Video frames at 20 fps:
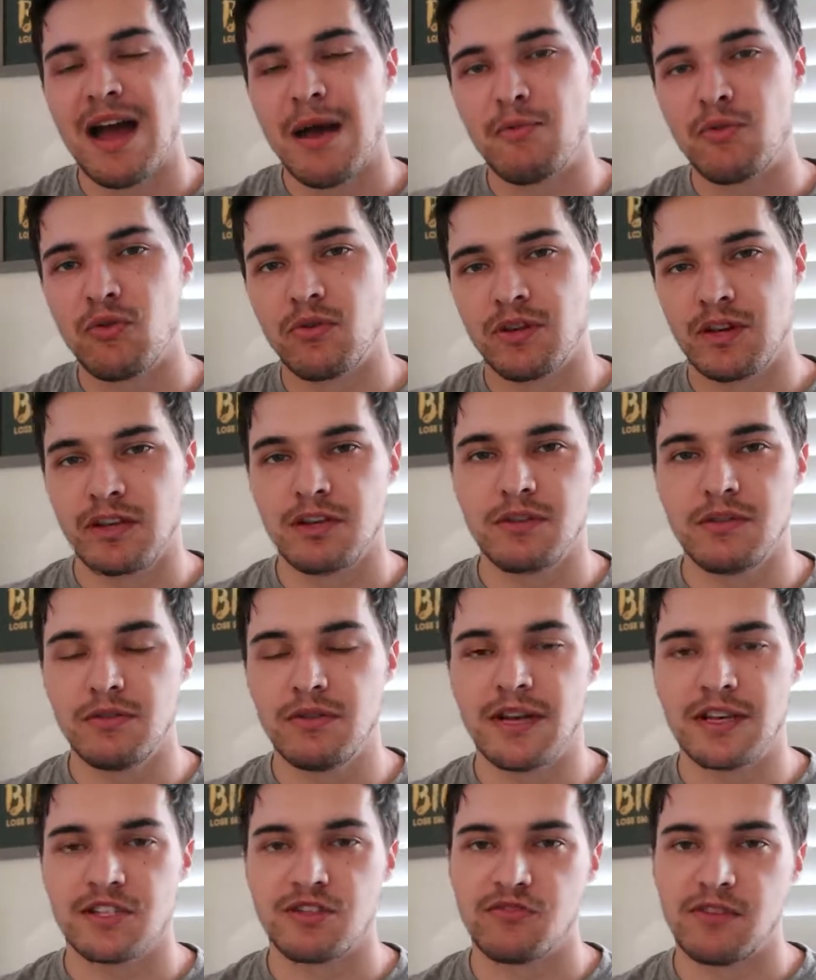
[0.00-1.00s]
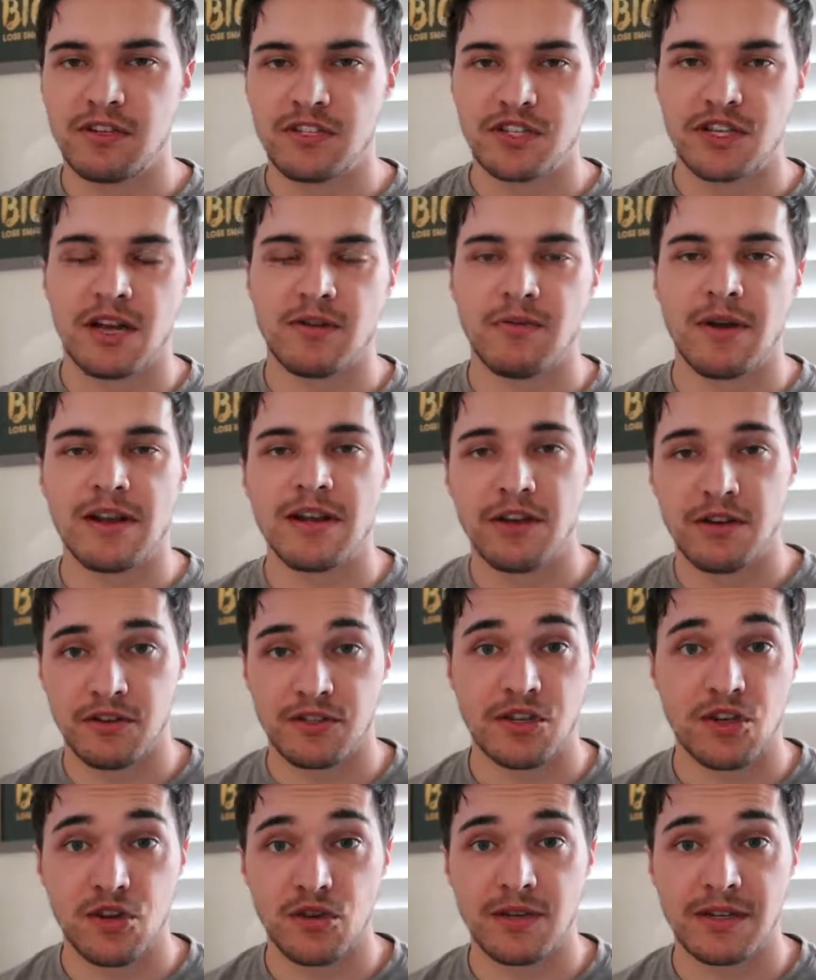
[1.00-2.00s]
I'm going to include that screenshot right here
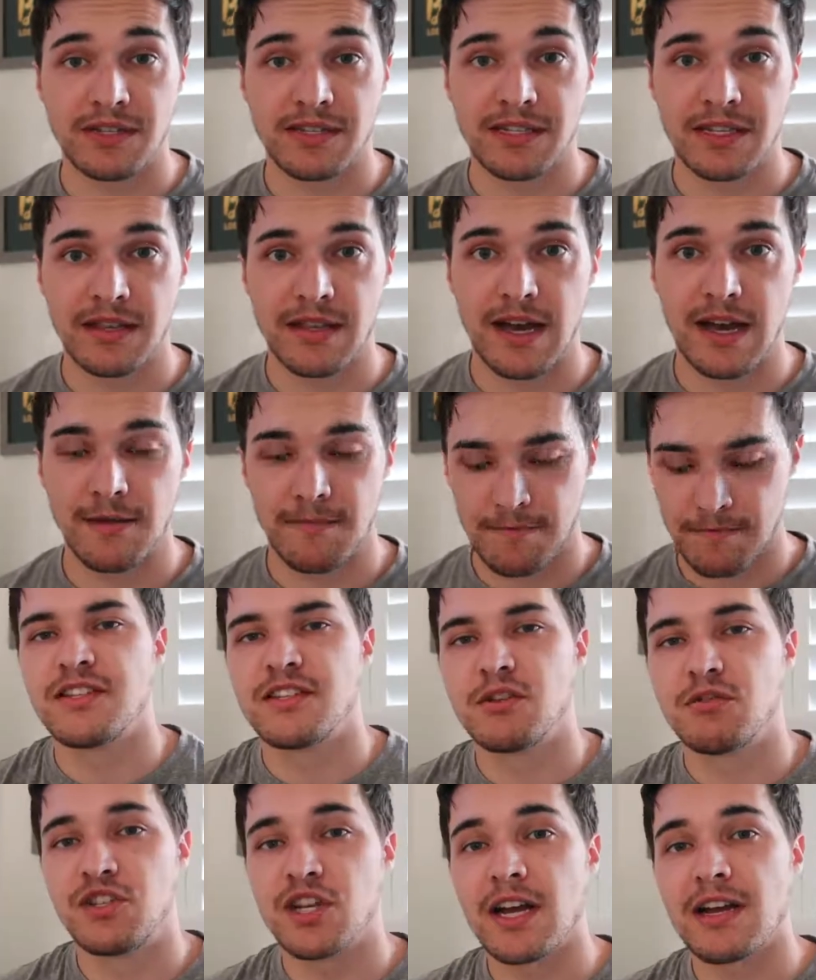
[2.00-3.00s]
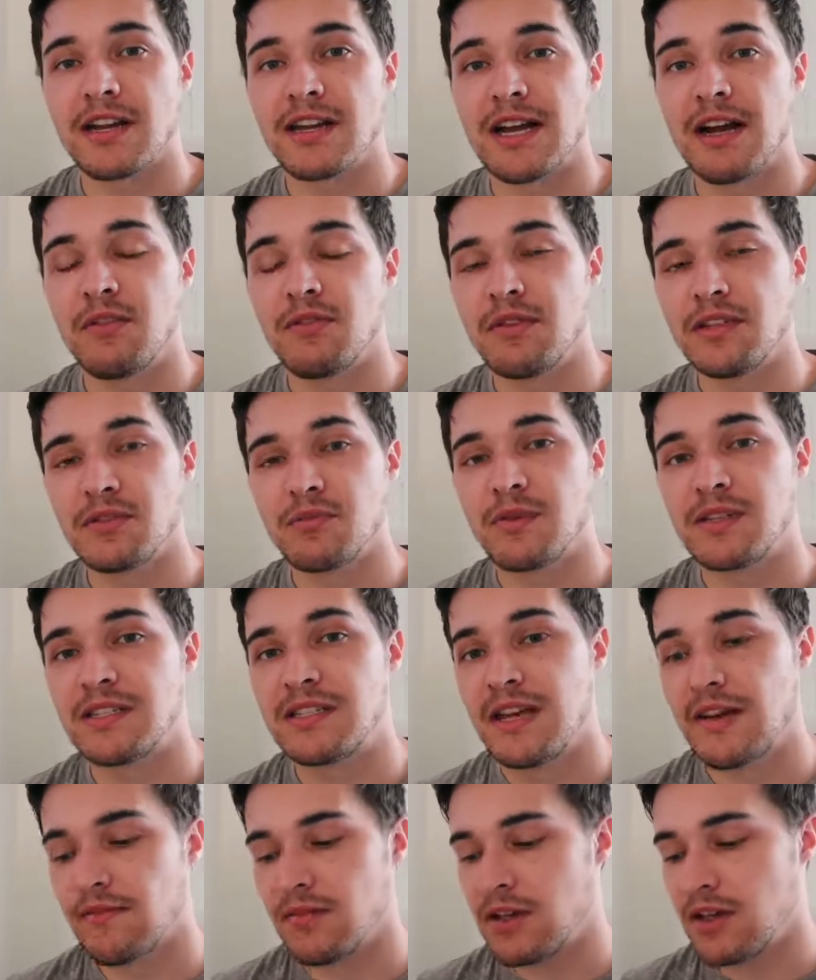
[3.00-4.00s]
so you can see that. So check it out, this one's
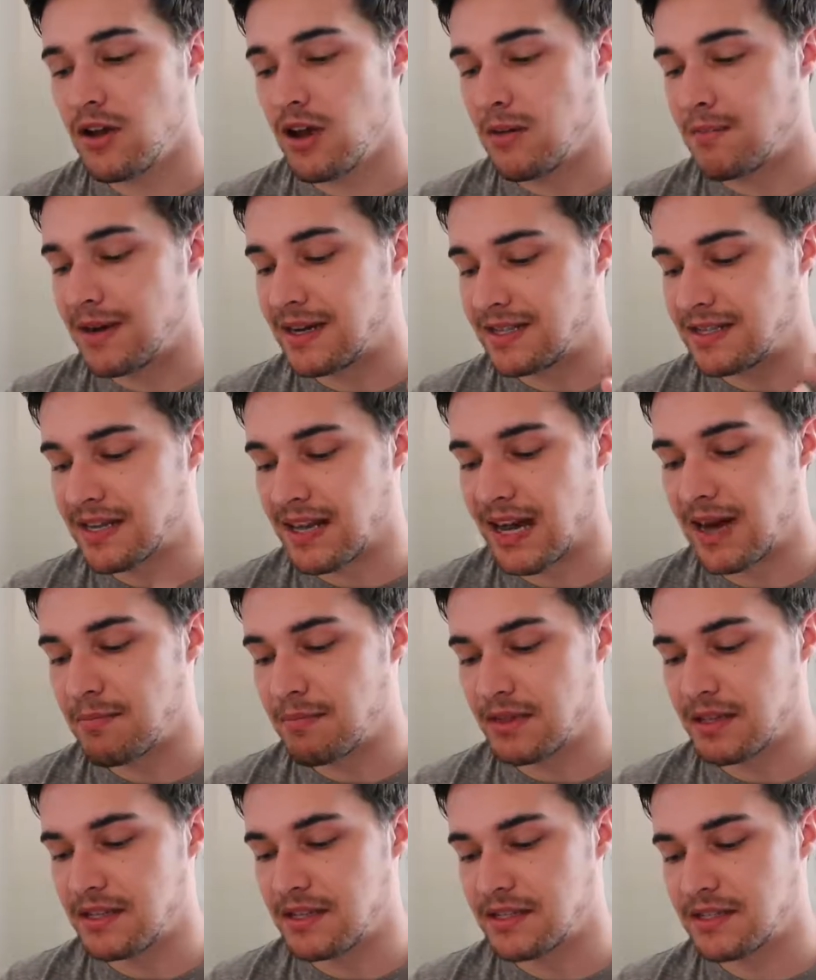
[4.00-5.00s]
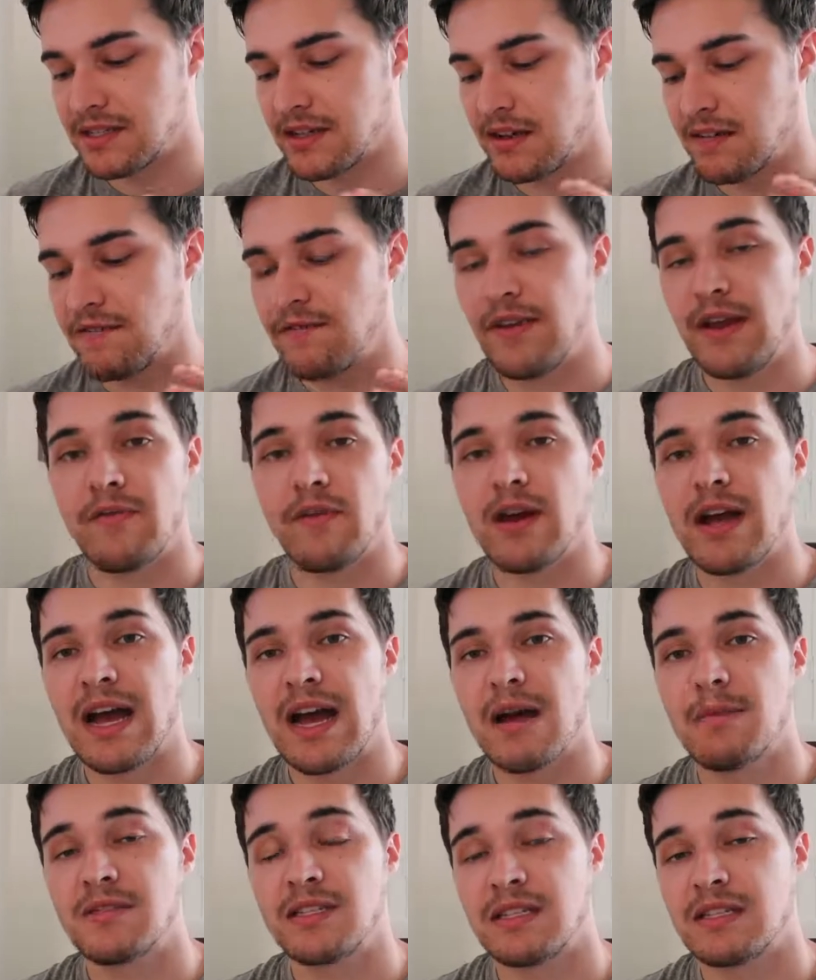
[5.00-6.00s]
definitely on my top list of favorite
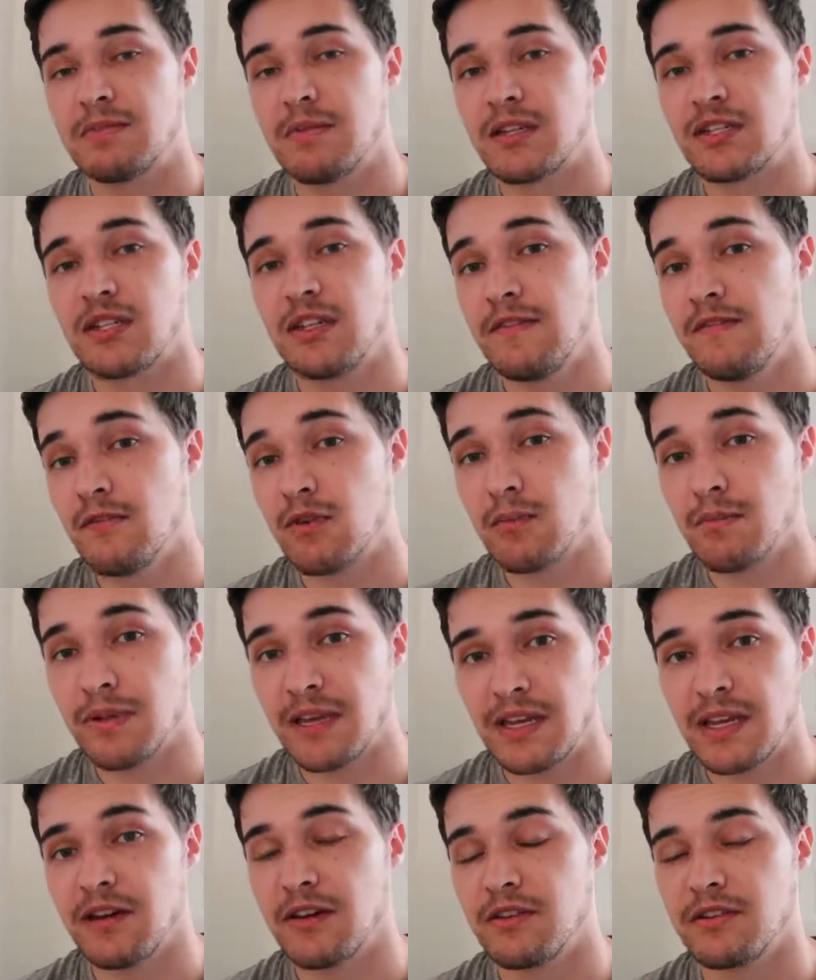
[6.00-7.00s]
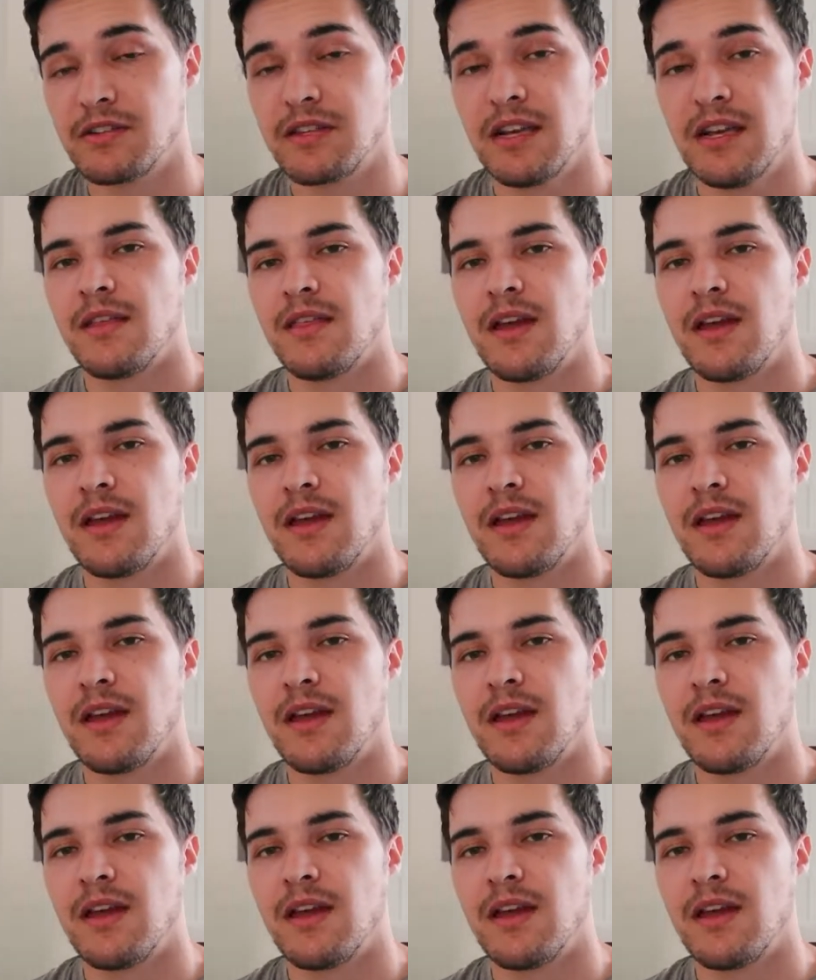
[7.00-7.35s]
apps, especially for beginners.